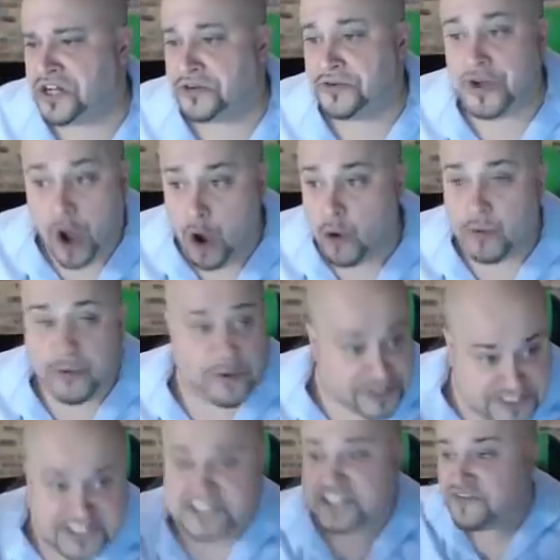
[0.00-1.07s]
No,
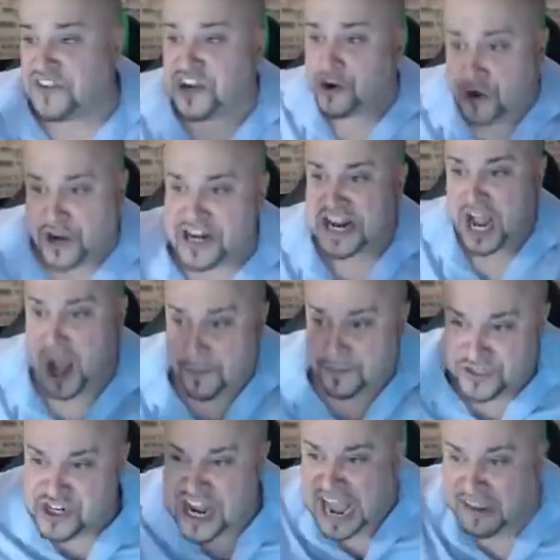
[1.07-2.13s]
six-figure
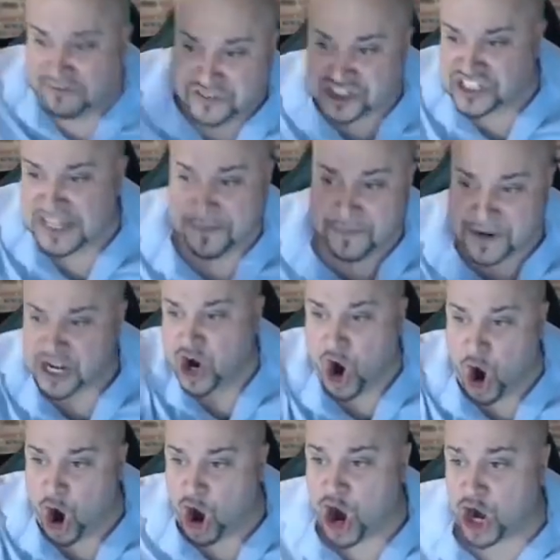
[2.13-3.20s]
incomes and you have to sleep in a
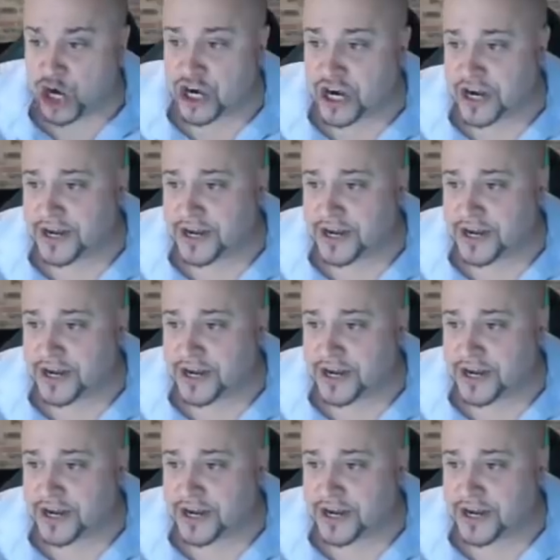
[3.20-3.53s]
car.